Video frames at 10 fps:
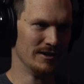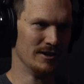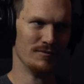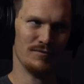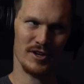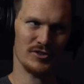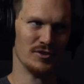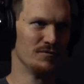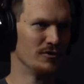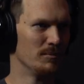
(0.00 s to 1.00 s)
in, fix
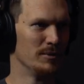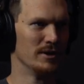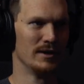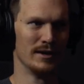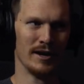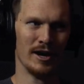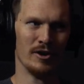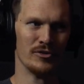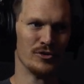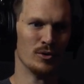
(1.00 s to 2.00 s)
it, flip it, get
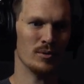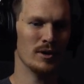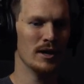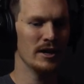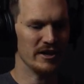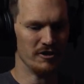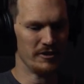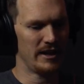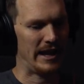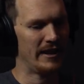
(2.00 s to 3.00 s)
out. So
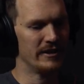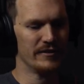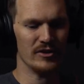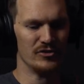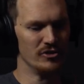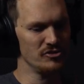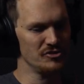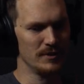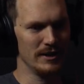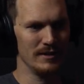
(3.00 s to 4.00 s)
that annualized
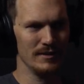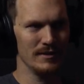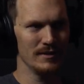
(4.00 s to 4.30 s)
interest rate.